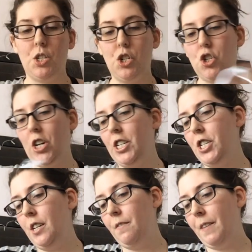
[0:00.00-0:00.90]

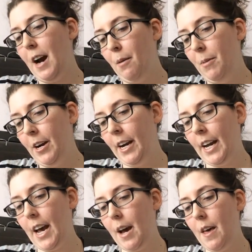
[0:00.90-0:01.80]
stretchy
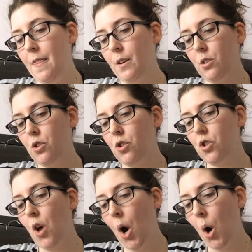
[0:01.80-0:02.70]
fabric and they're
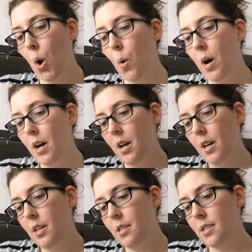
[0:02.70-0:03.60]
so
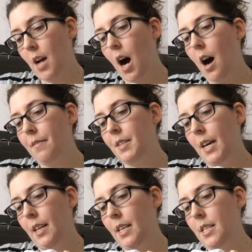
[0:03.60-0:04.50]
soft.
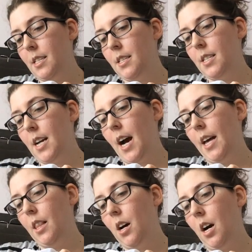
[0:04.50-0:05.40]
Yeah, like this is
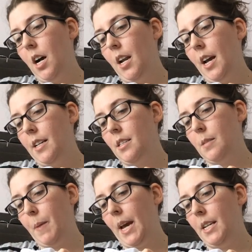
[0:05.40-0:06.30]
nylon and
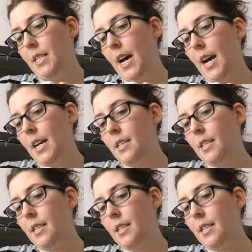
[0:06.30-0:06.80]
spandex.